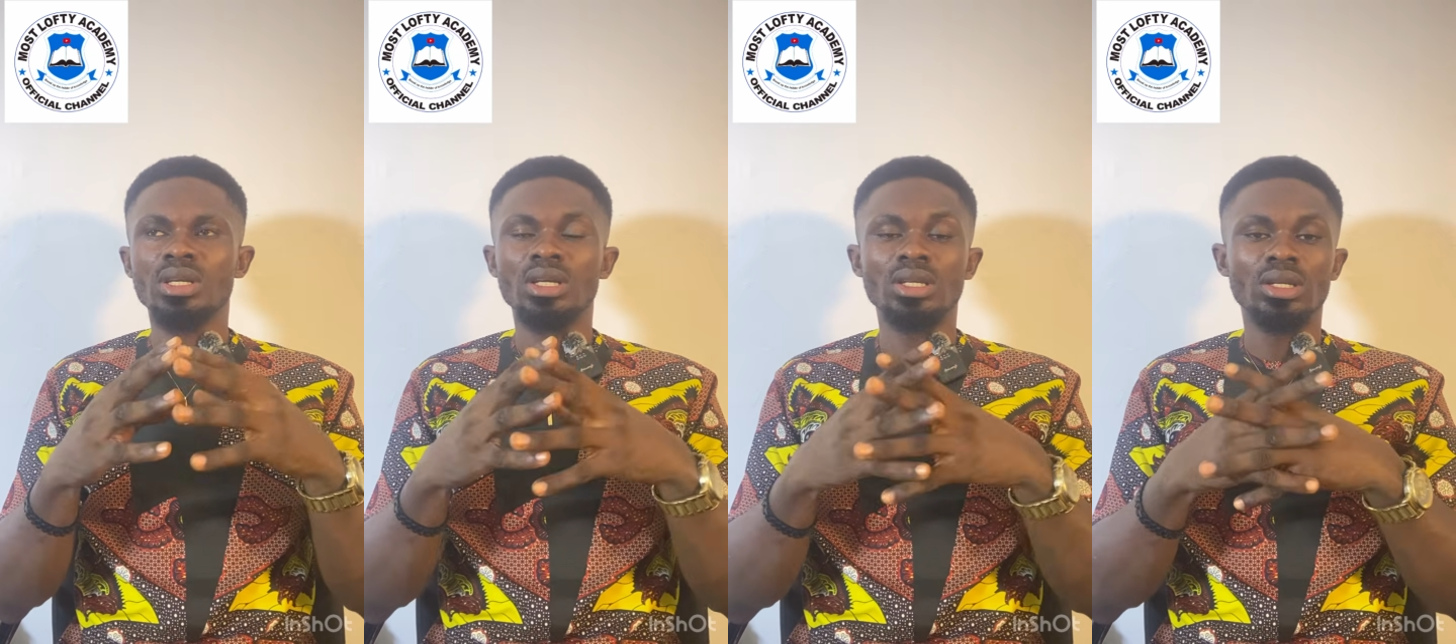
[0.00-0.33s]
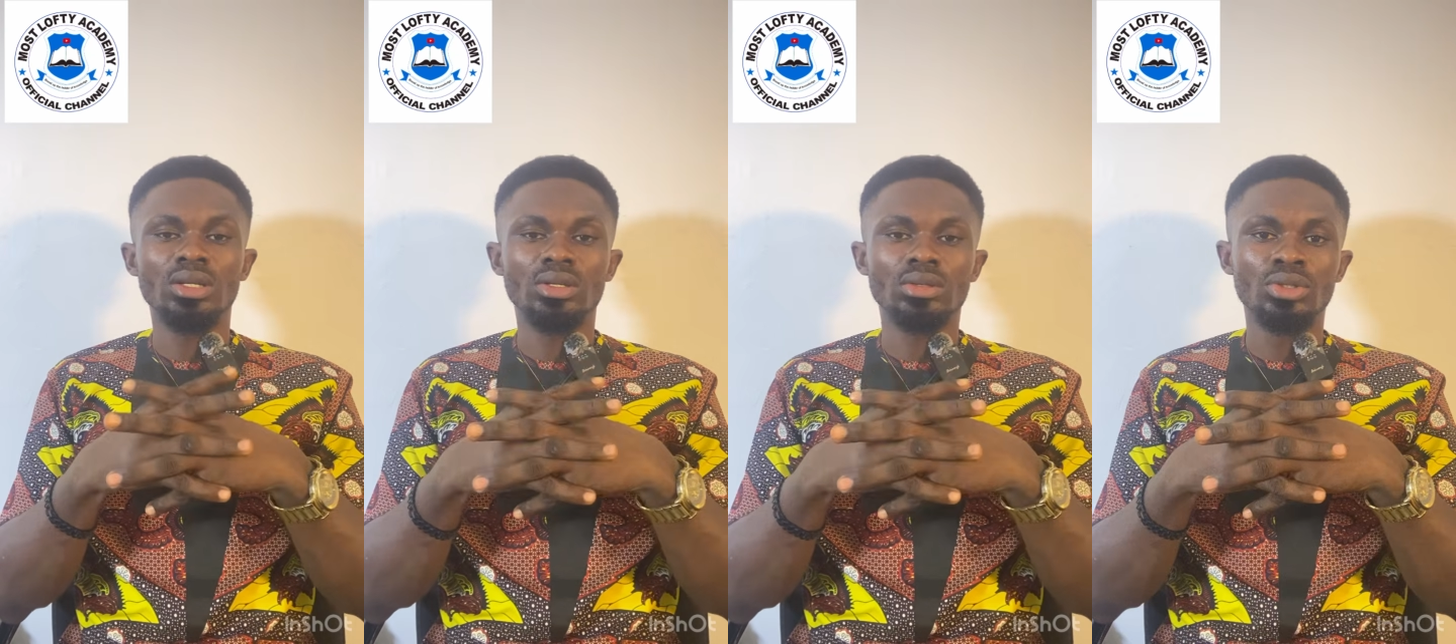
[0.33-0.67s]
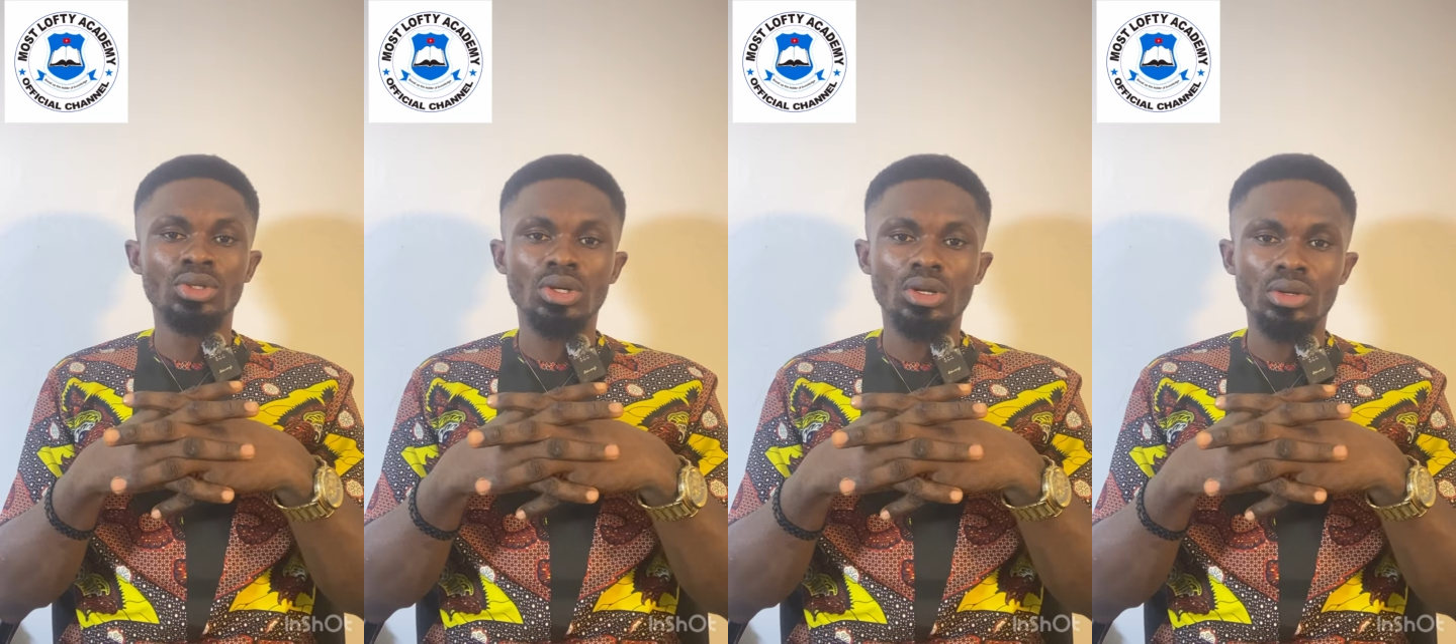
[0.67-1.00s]
in the
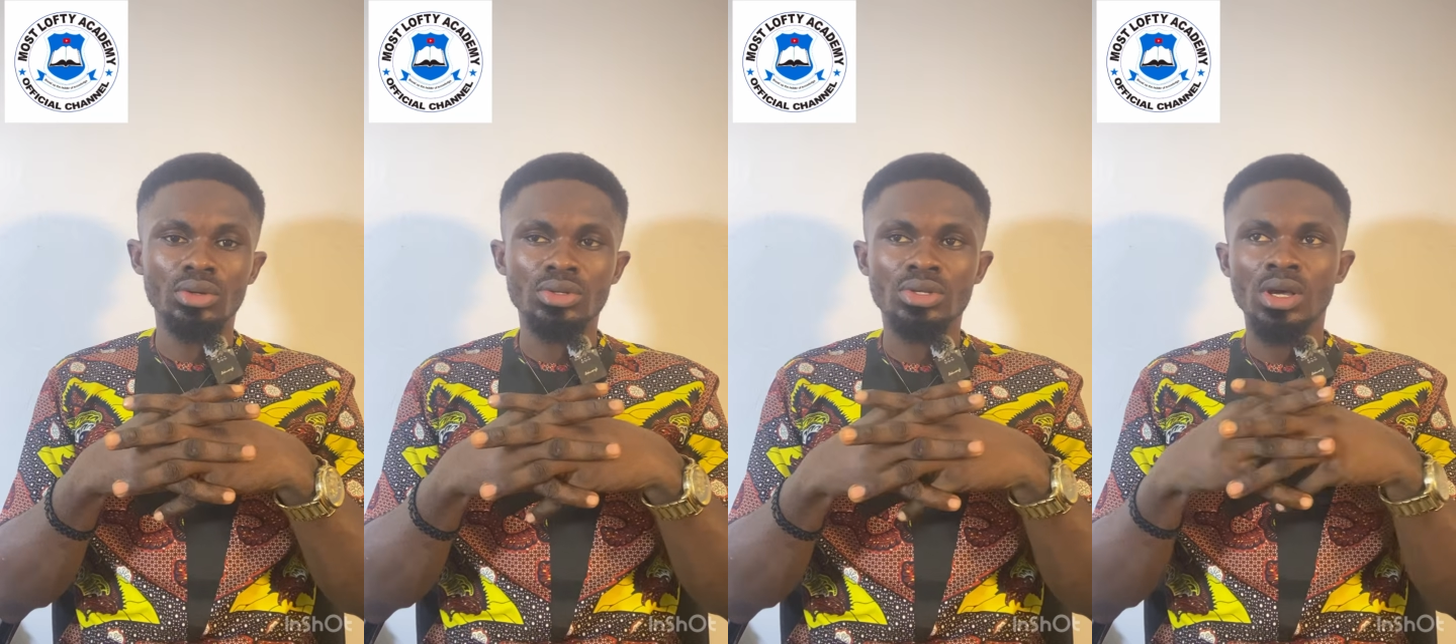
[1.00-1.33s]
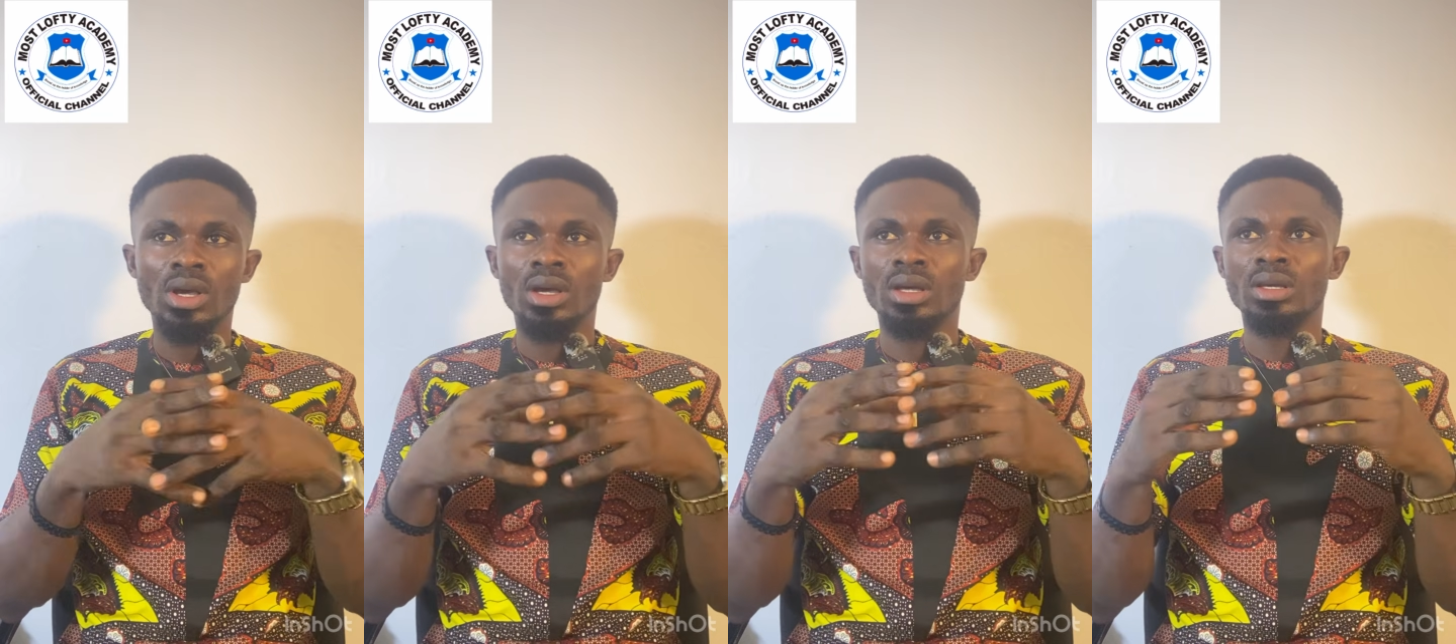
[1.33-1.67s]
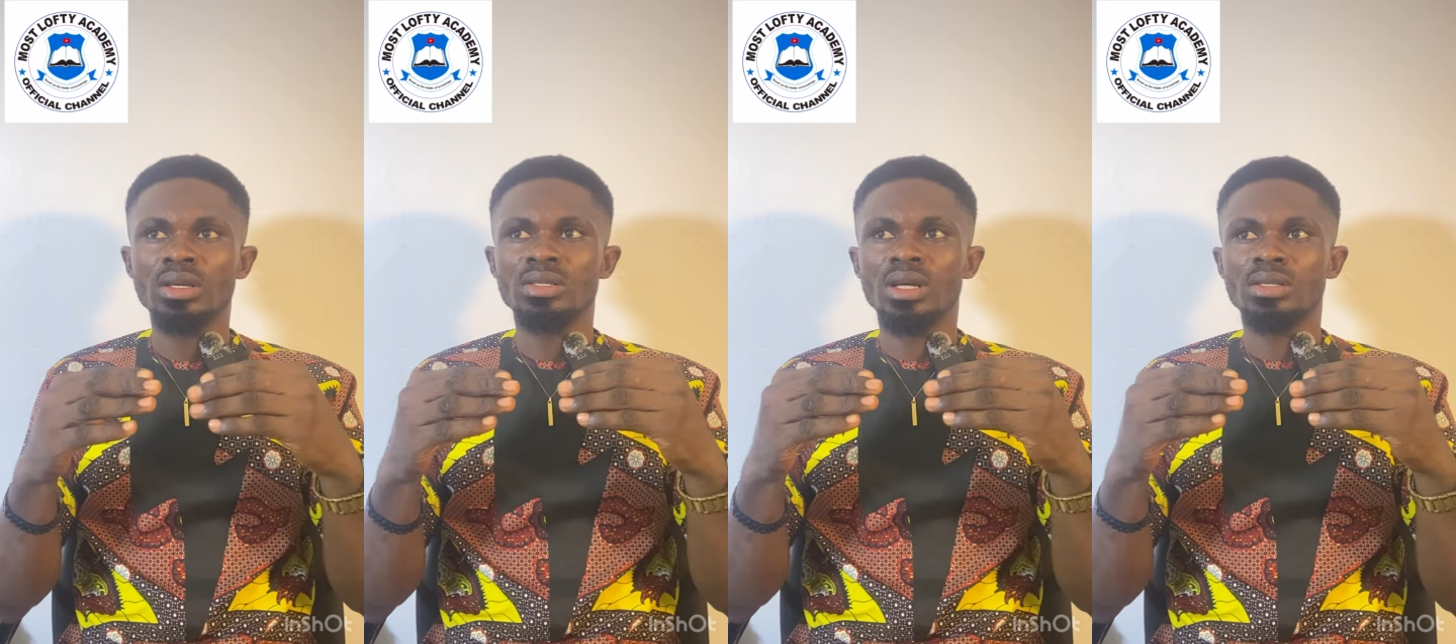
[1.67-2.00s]
nucleus
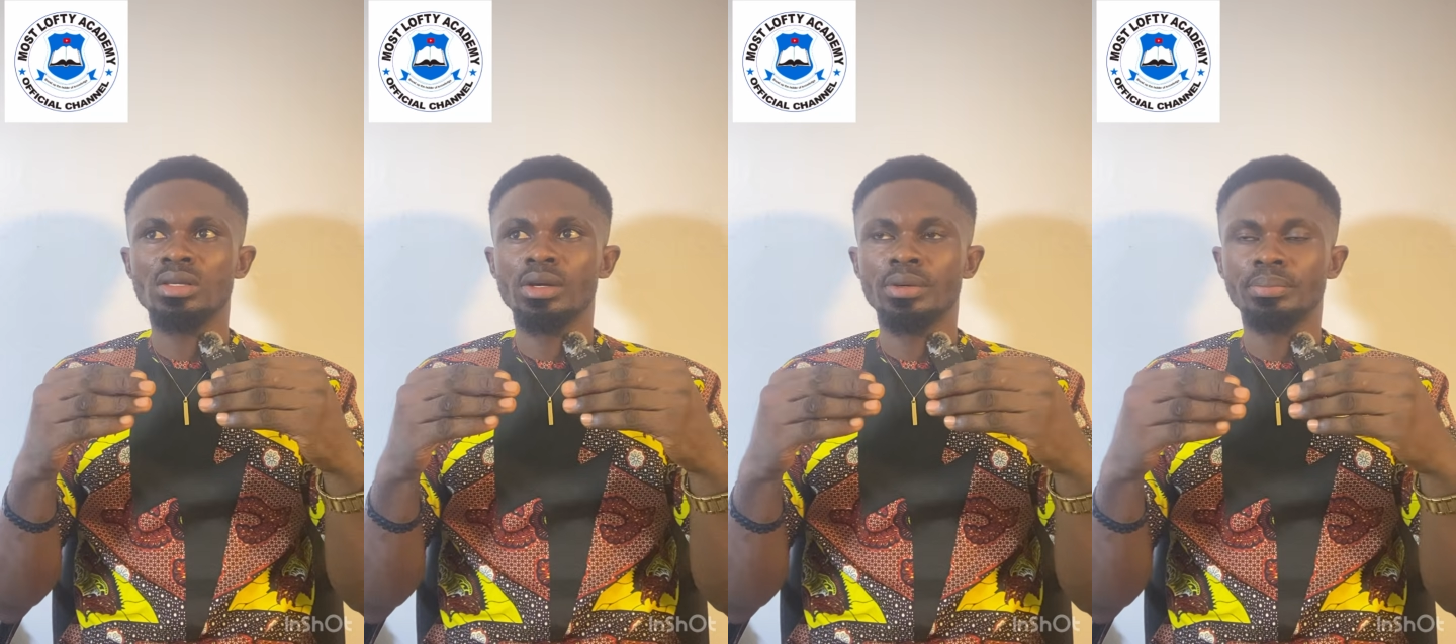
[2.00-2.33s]
is that